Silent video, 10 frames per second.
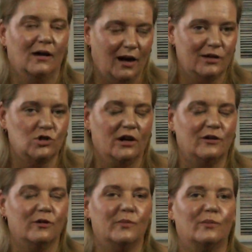I'd try to
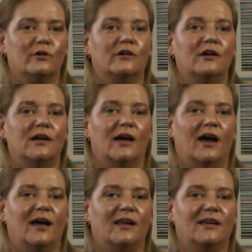remember.
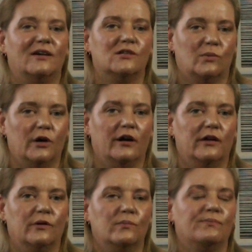And he goes, where are
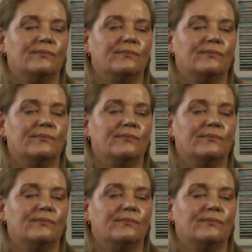you?